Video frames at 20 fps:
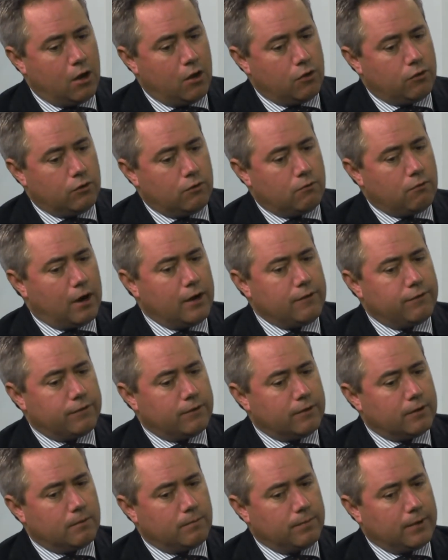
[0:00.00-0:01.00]
the great
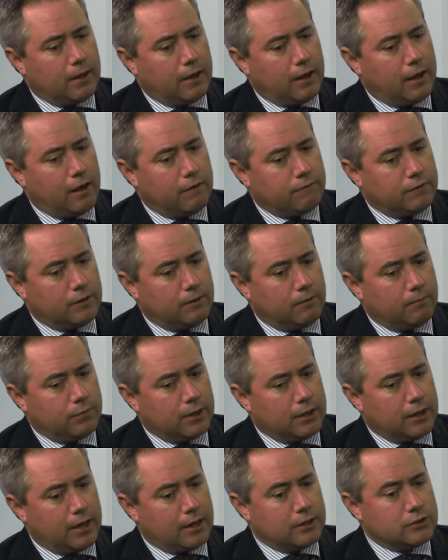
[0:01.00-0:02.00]
thing about having
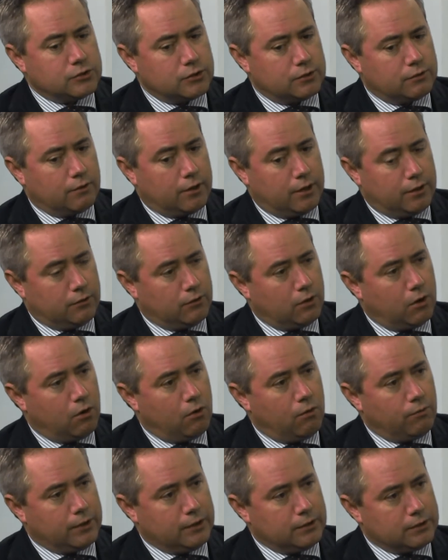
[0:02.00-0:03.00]
bonanza grade
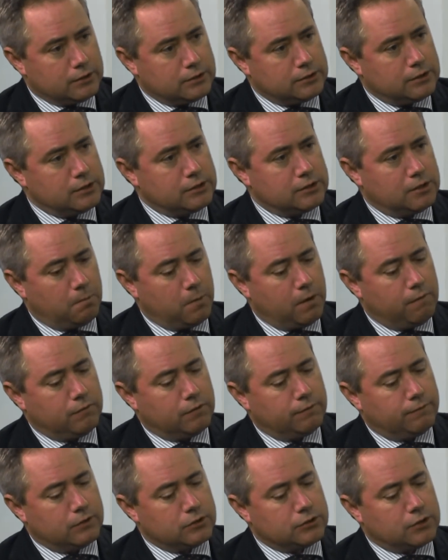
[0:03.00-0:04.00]
gold in the system, even
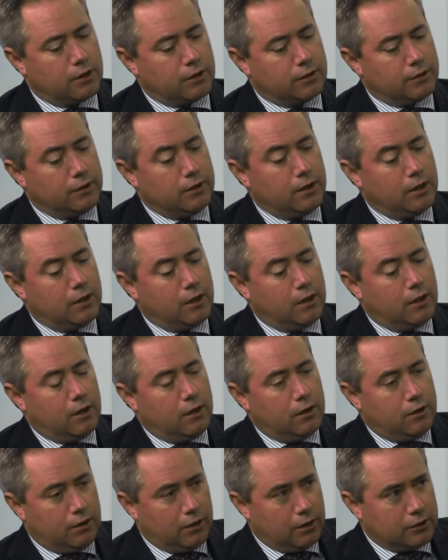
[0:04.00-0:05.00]
if it's only,
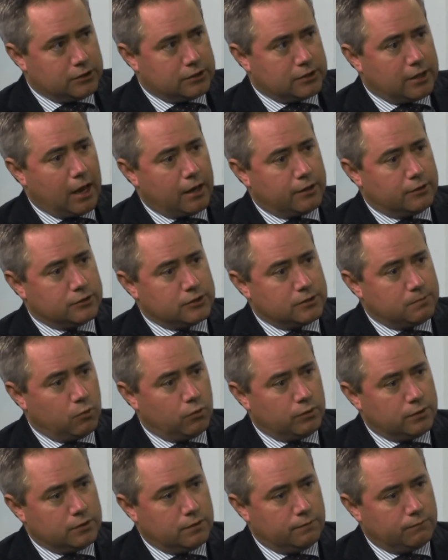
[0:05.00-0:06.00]
you know, scattered
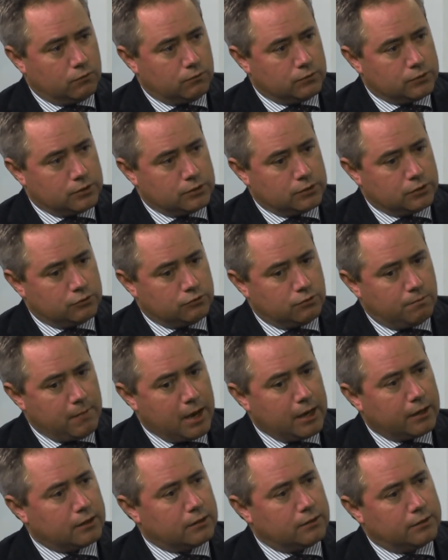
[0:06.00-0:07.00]
small intervals, is it
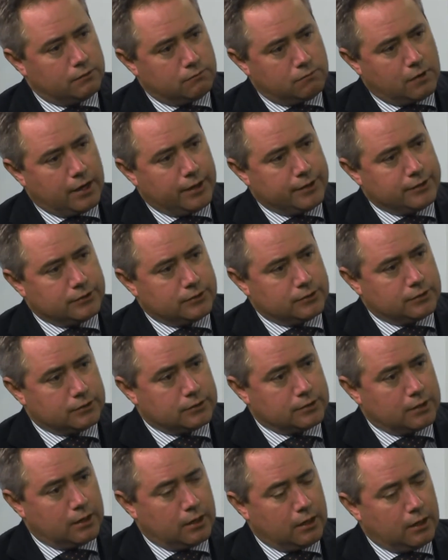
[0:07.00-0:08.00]
dramatically raises